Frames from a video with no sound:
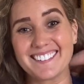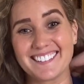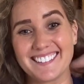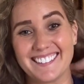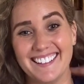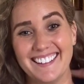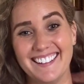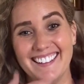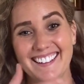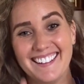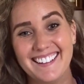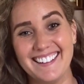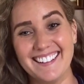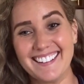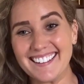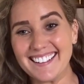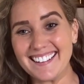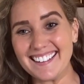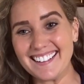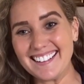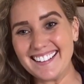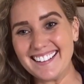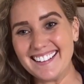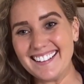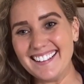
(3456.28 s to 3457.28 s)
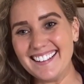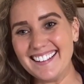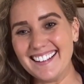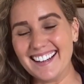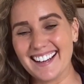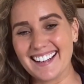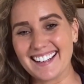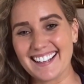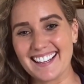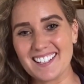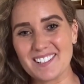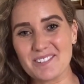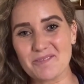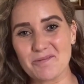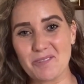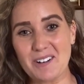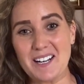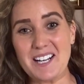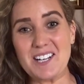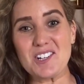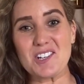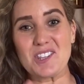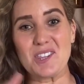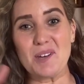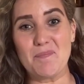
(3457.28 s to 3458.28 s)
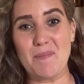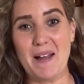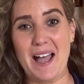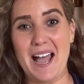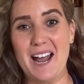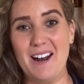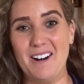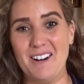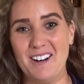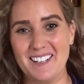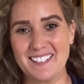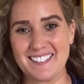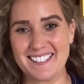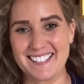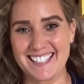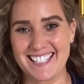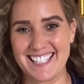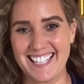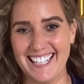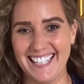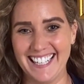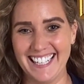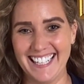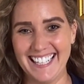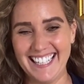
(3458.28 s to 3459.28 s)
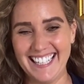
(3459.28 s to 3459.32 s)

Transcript: to, I guess, reach the parents to